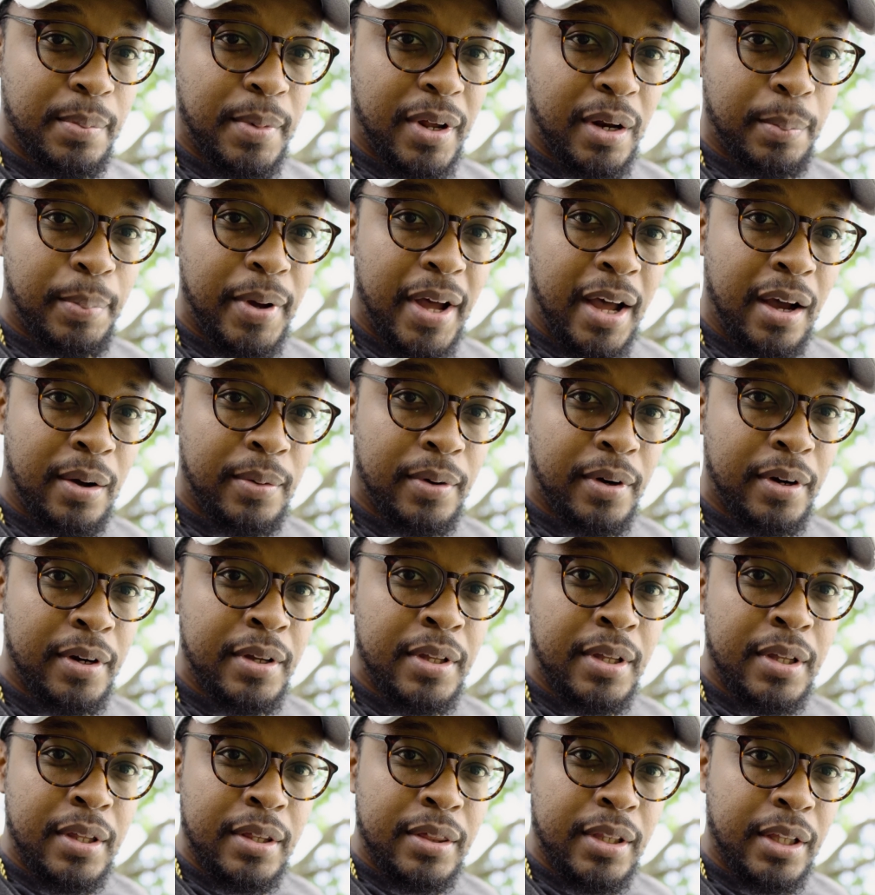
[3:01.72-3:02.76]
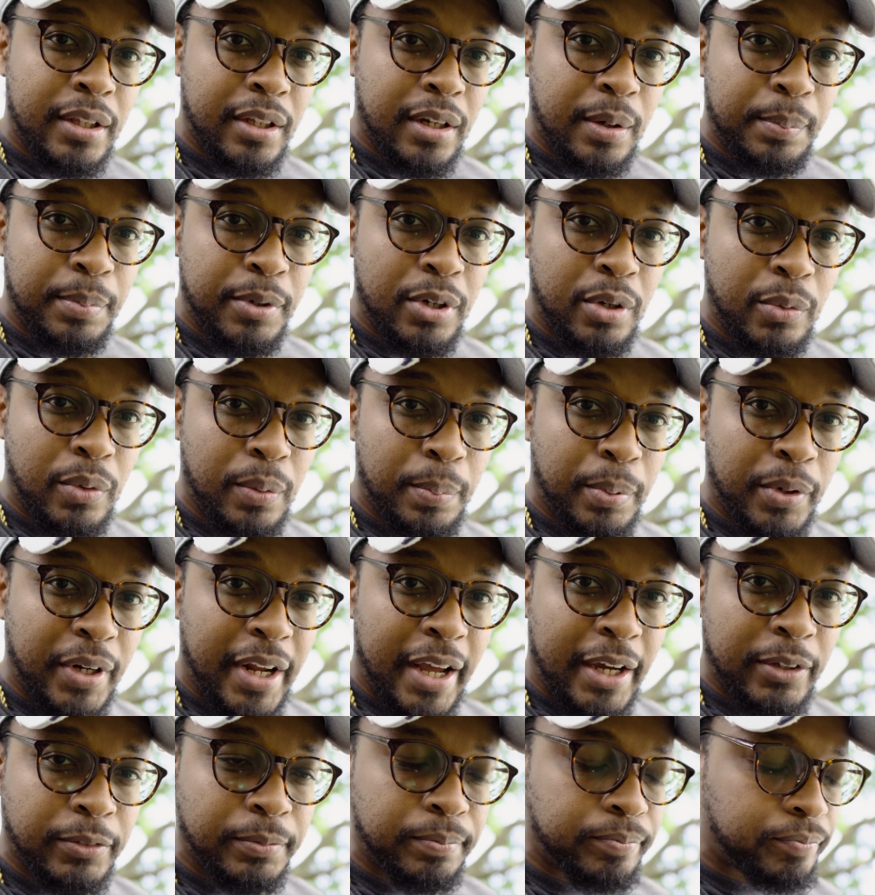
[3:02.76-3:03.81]
the amount of power that the computer would put
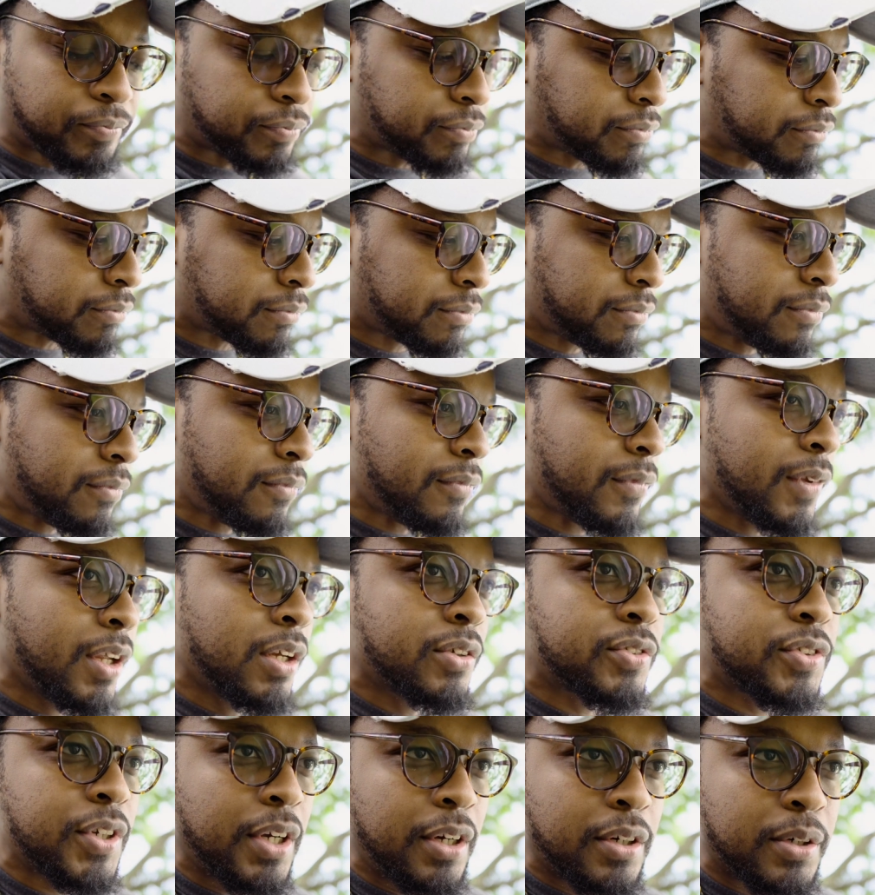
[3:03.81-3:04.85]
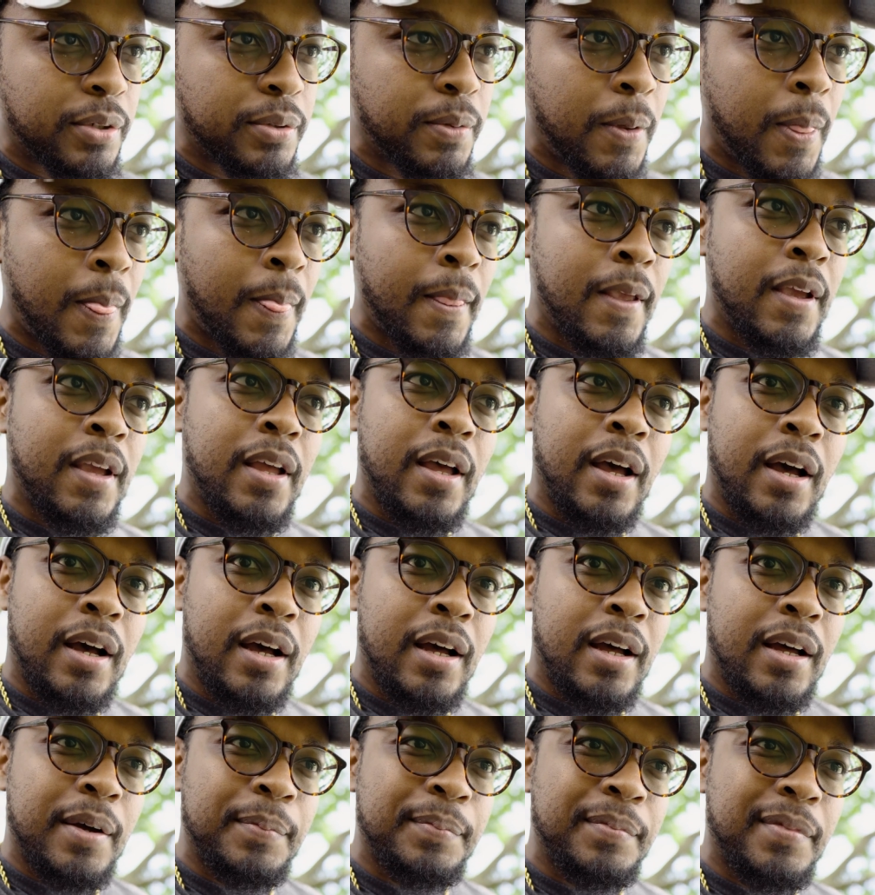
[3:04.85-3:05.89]
out. So
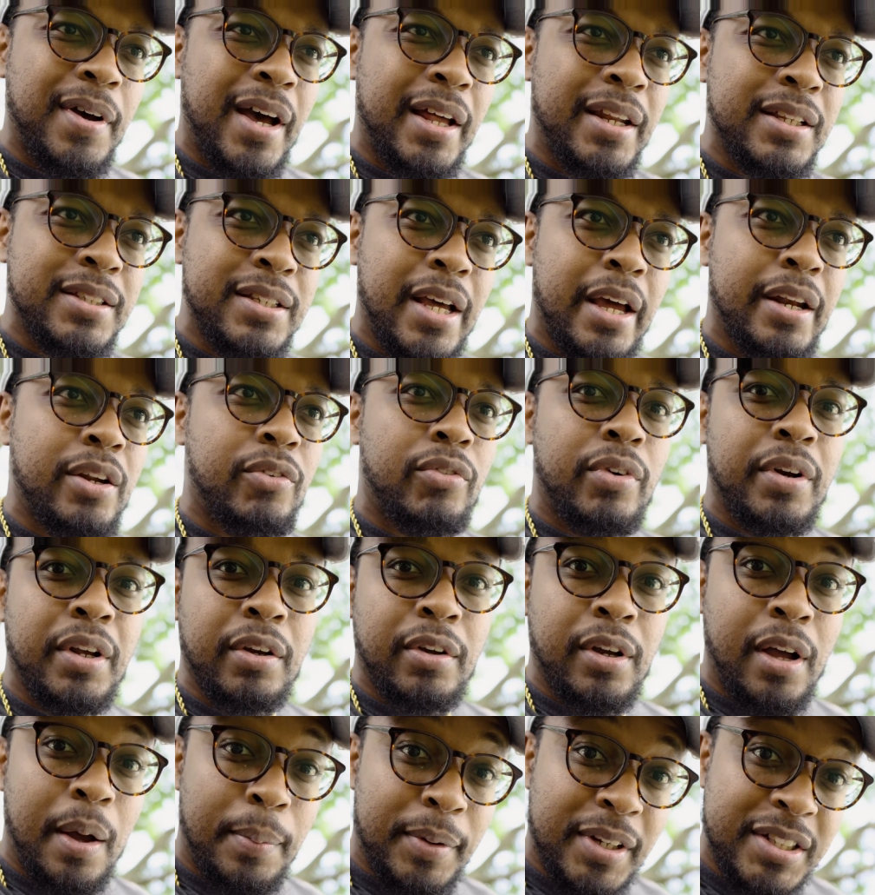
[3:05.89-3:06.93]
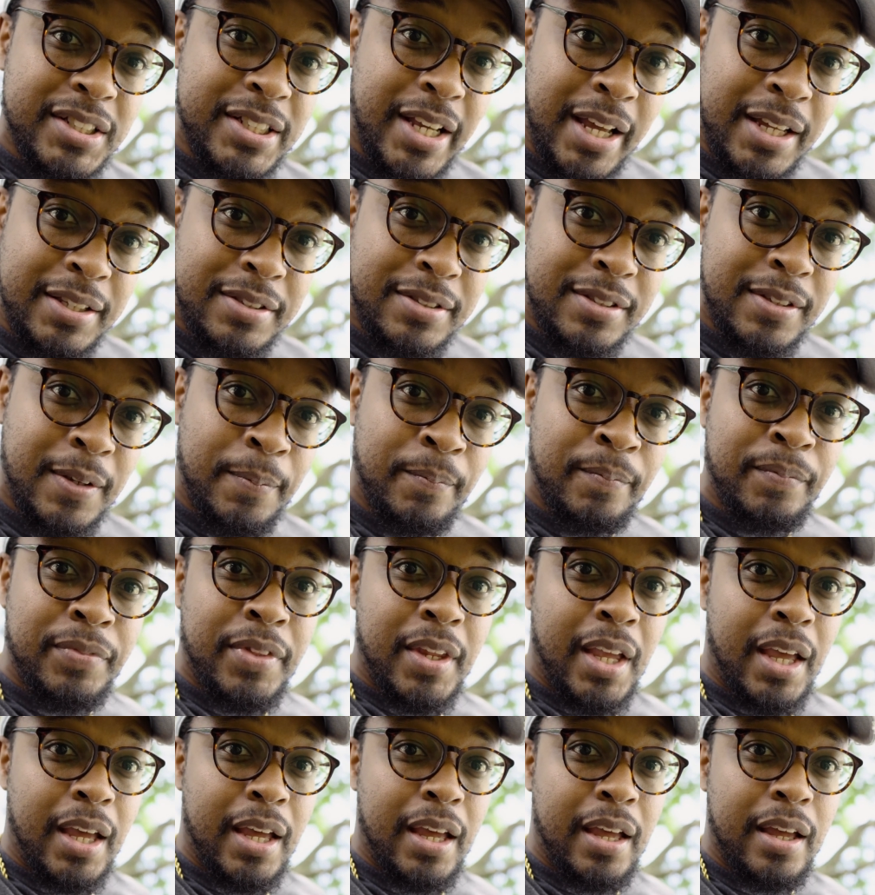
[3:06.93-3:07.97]
I decided to run a couple of tests,
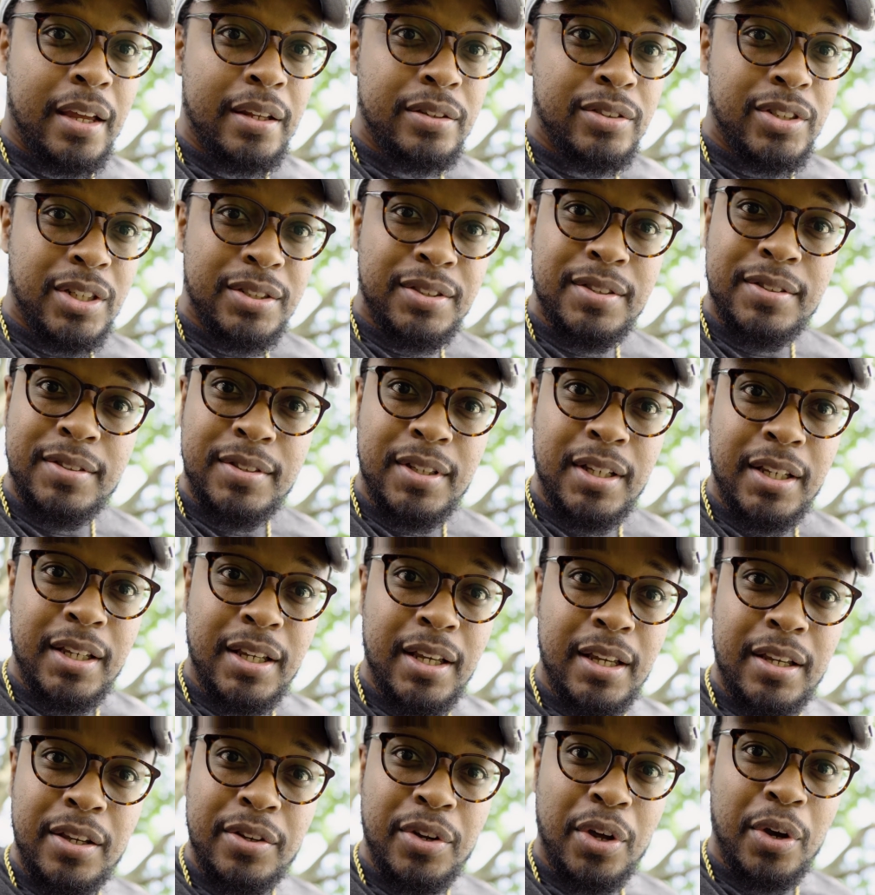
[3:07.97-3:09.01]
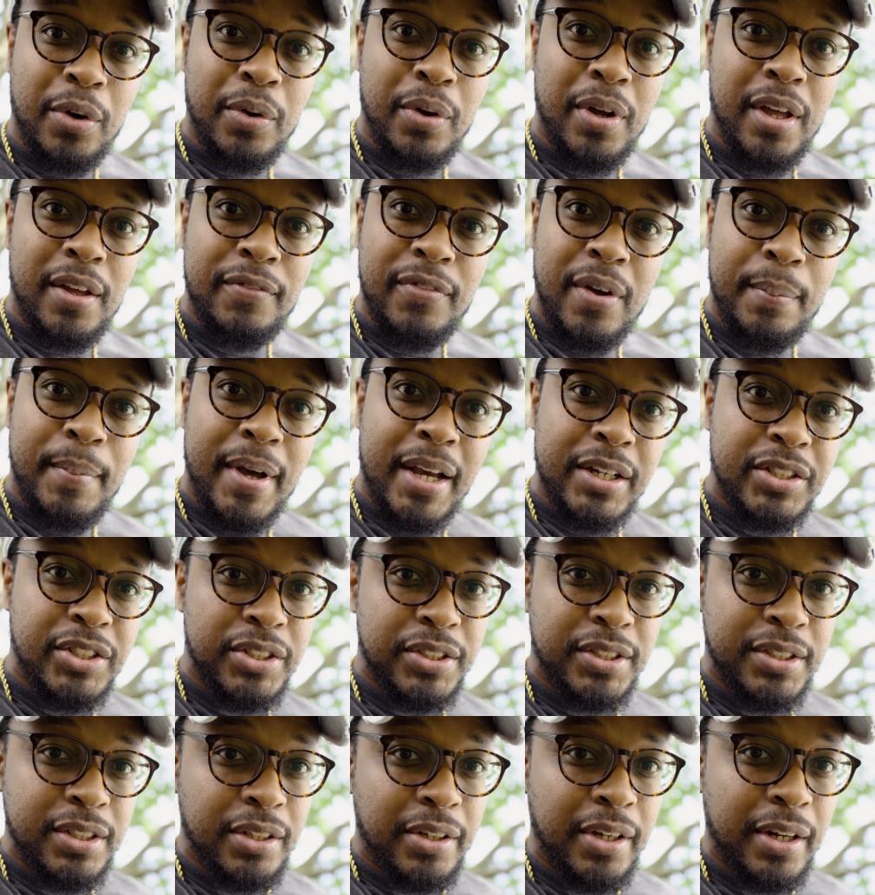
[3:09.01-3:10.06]
and just to see, if I'm
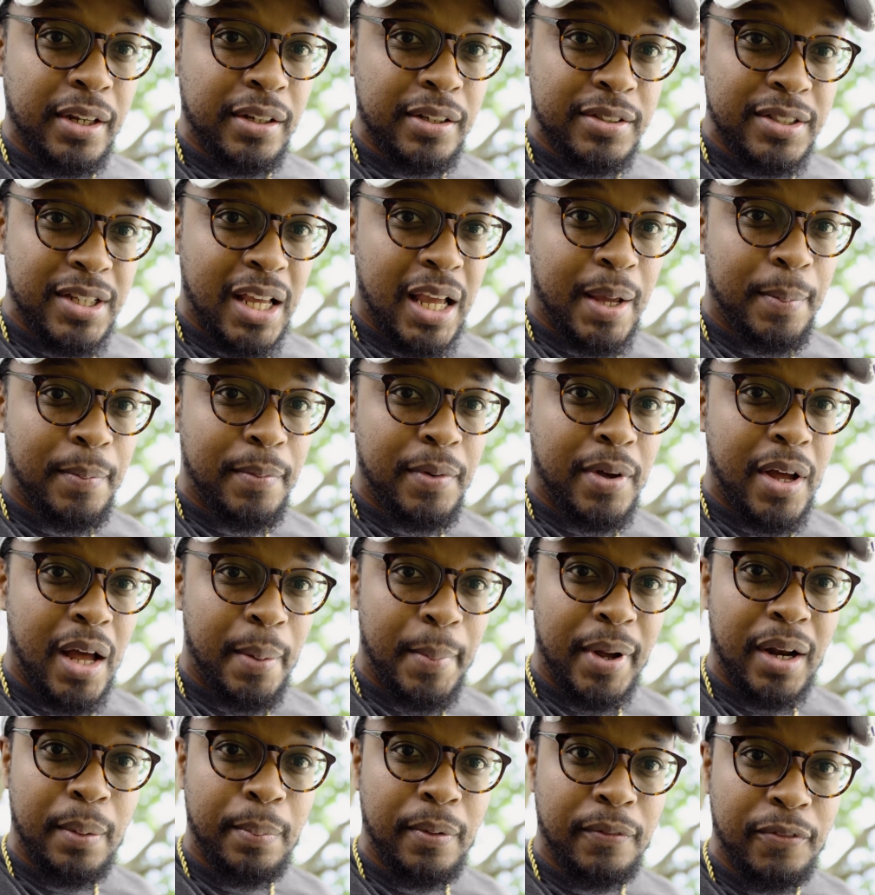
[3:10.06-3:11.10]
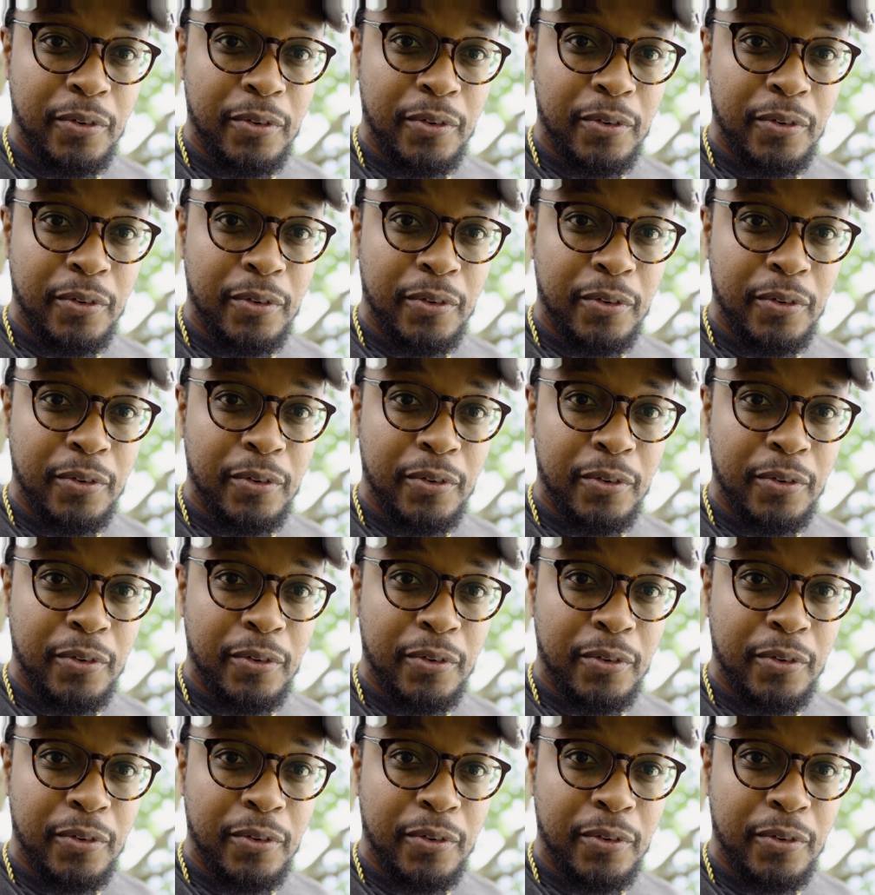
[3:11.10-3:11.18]
actually still getting the same amount of